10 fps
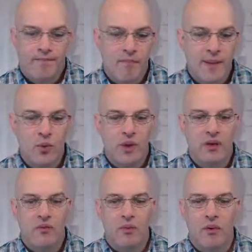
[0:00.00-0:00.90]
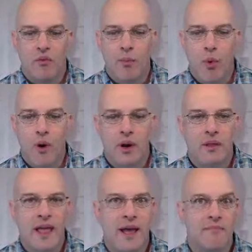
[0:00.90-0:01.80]
Maybe we could report
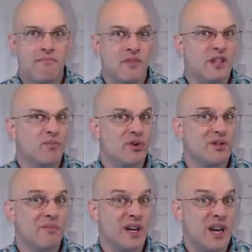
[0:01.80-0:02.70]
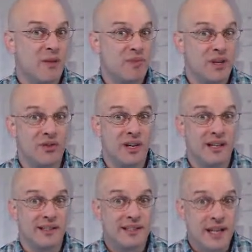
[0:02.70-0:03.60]
that this person might not be in the
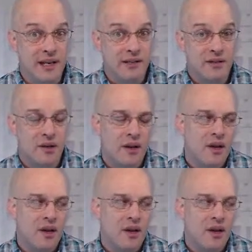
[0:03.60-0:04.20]
United States.